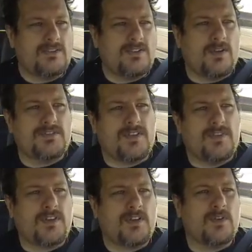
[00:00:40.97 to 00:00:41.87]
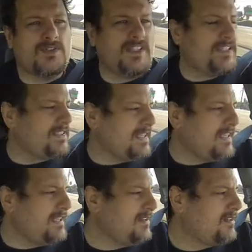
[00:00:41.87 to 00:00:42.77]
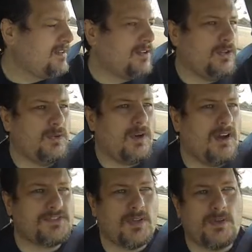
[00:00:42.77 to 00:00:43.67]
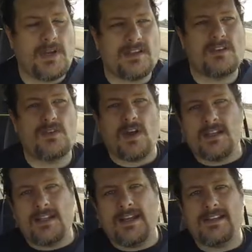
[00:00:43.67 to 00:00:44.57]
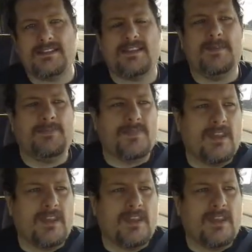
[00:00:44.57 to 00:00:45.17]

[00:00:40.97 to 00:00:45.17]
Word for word: Joseph Kosinski, who also directed Tron Legacy.